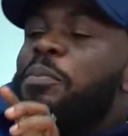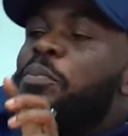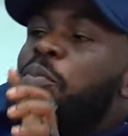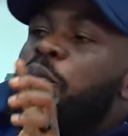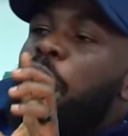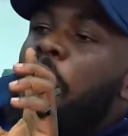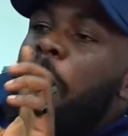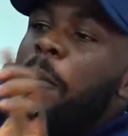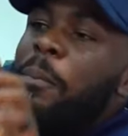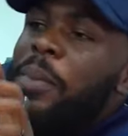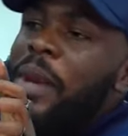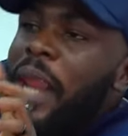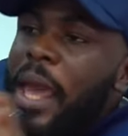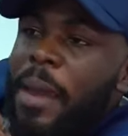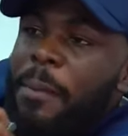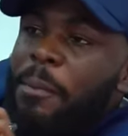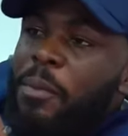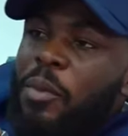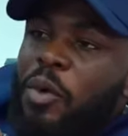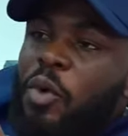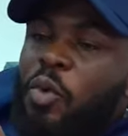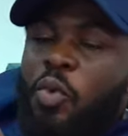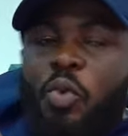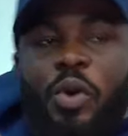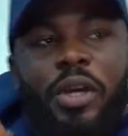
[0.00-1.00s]
yes. problem
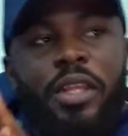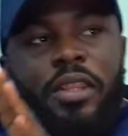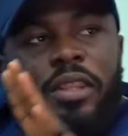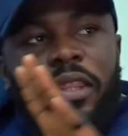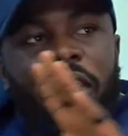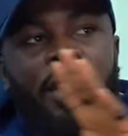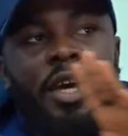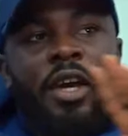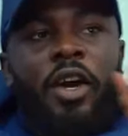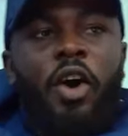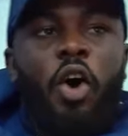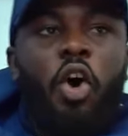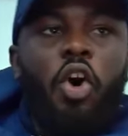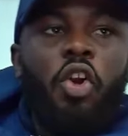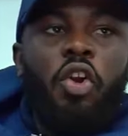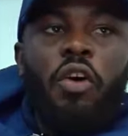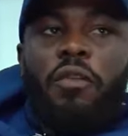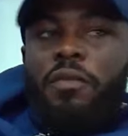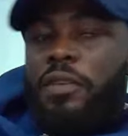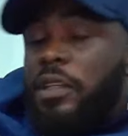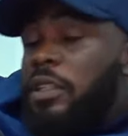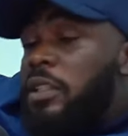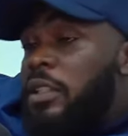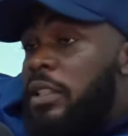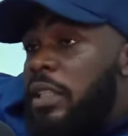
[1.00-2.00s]
with all of
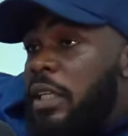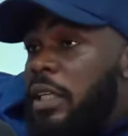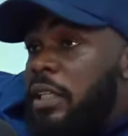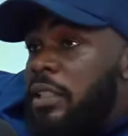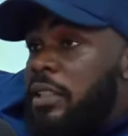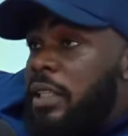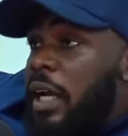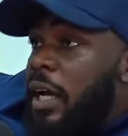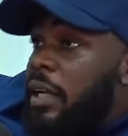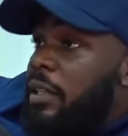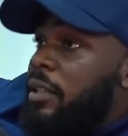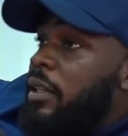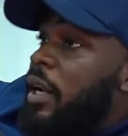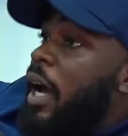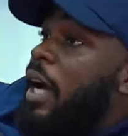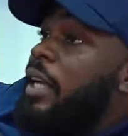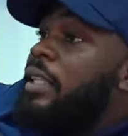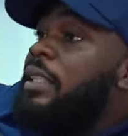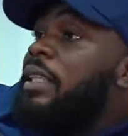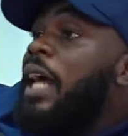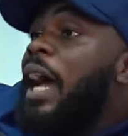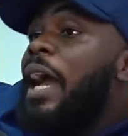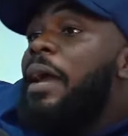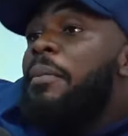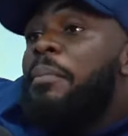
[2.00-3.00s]
these things and
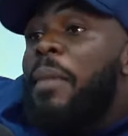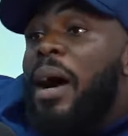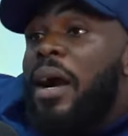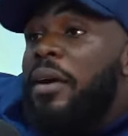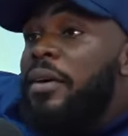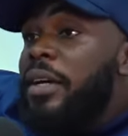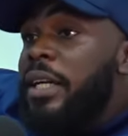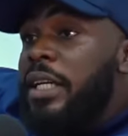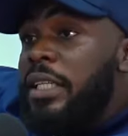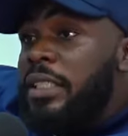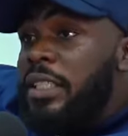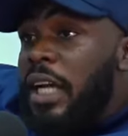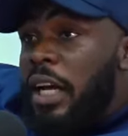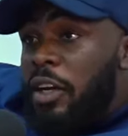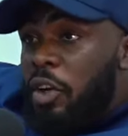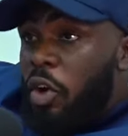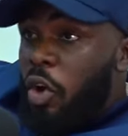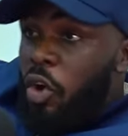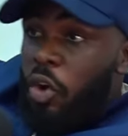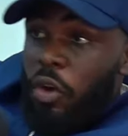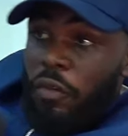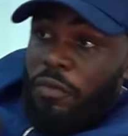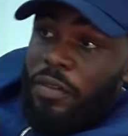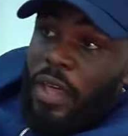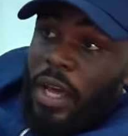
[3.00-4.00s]
anti-marriage and
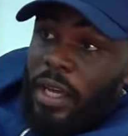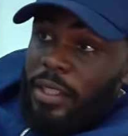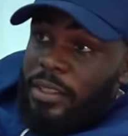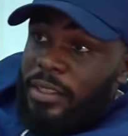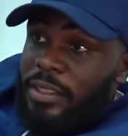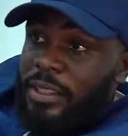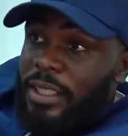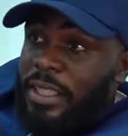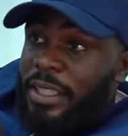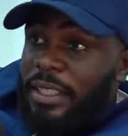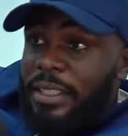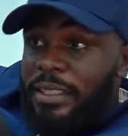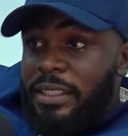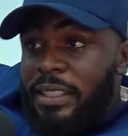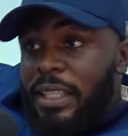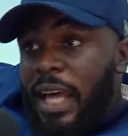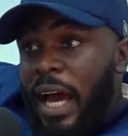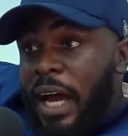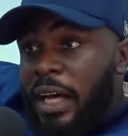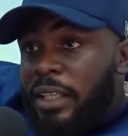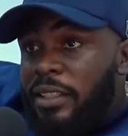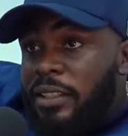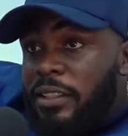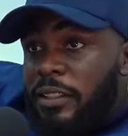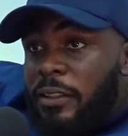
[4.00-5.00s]
all of that is
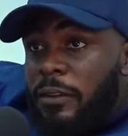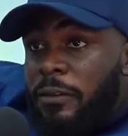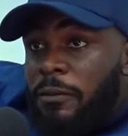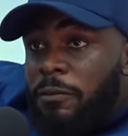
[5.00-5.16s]
that